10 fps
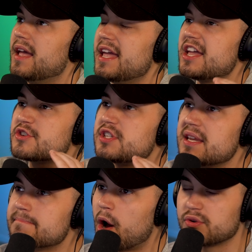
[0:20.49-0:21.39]
is the
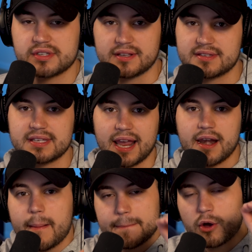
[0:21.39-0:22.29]
most insane,
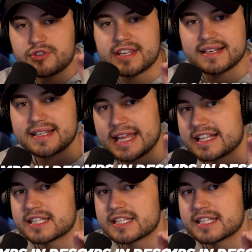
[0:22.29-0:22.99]
most intense